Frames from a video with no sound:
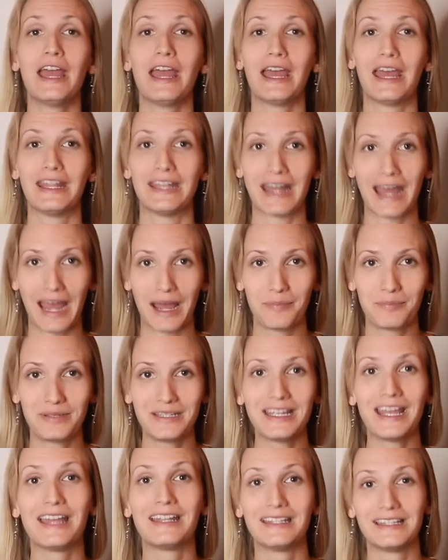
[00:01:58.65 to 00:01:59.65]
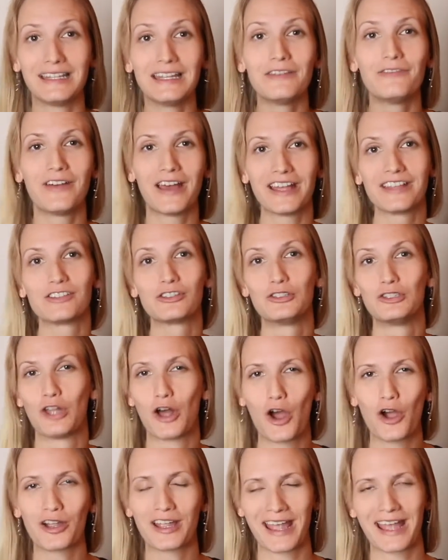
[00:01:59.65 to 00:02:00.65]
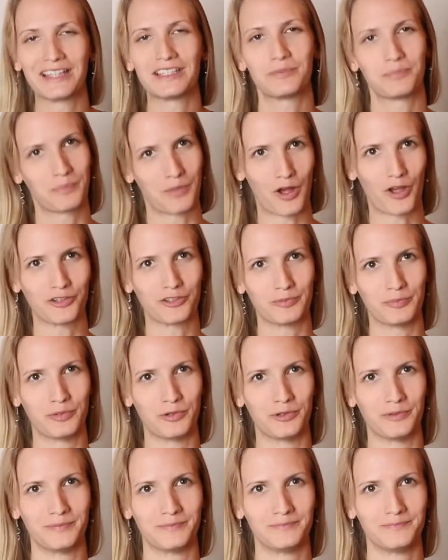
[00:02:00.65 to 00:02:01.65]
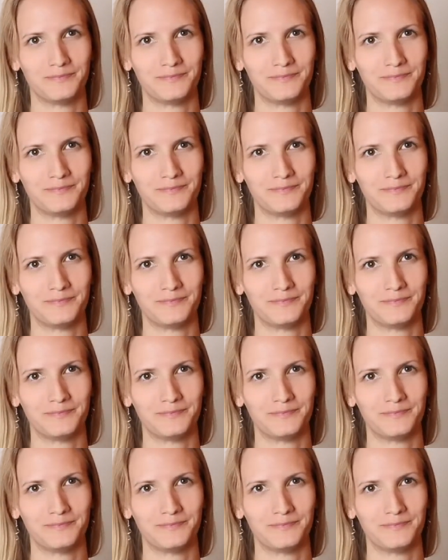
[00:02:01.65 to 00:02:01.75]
and happy and live as long as possible.